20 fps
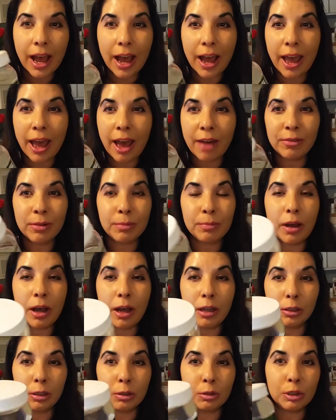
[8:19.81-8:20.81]
I haven't
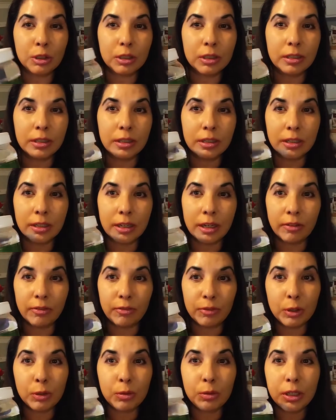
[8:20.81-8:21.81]
bought lotion in a
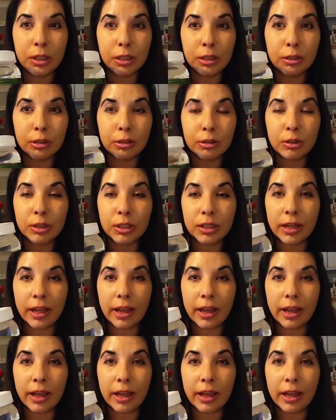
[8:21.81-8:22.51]
few years.